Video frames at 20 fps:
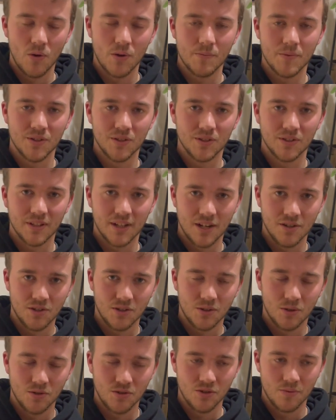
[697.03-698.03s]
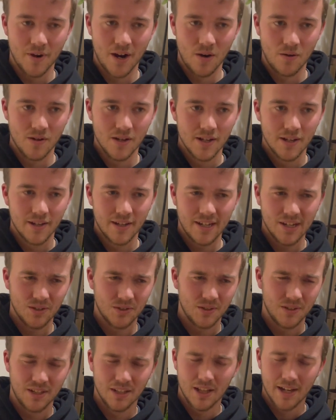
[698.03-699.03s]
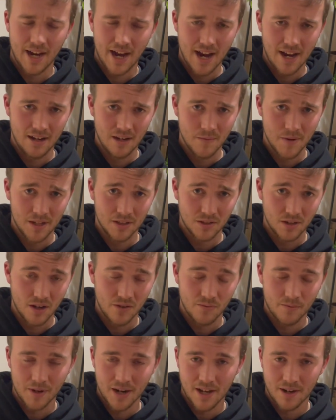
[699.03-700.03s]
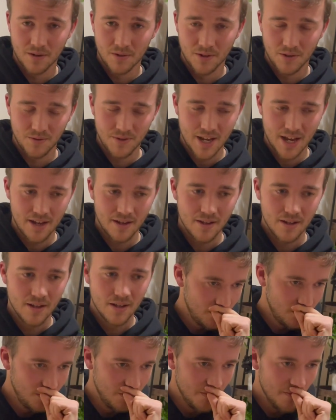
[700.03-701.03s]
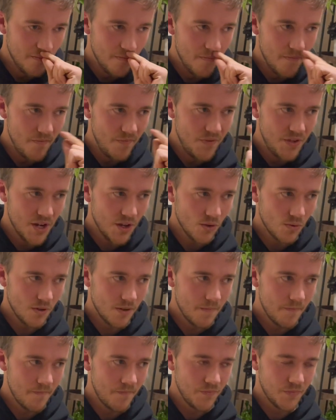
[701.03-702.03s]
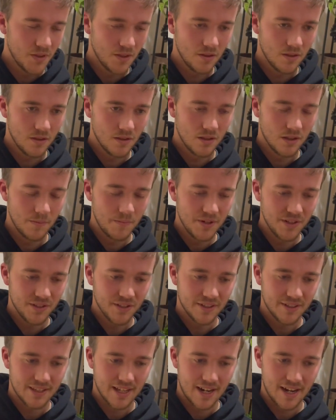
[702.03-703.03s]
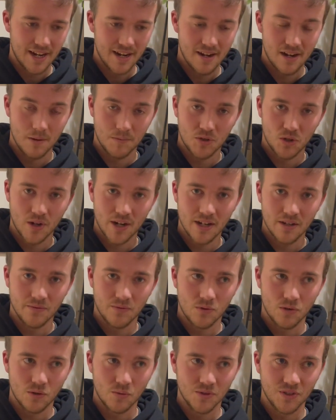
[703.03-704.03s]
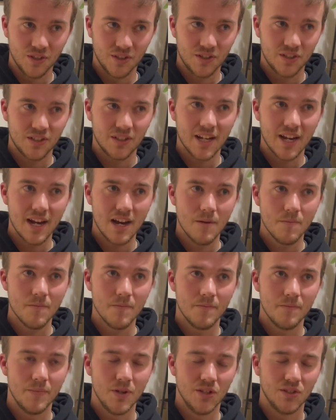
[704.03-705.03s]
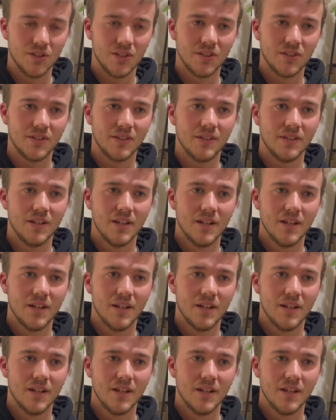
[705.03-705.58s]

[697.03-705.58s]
business that I just told you about. He also did like handyman stuff, but I don't do that. The other one, the business that I ended up trading for, was the same business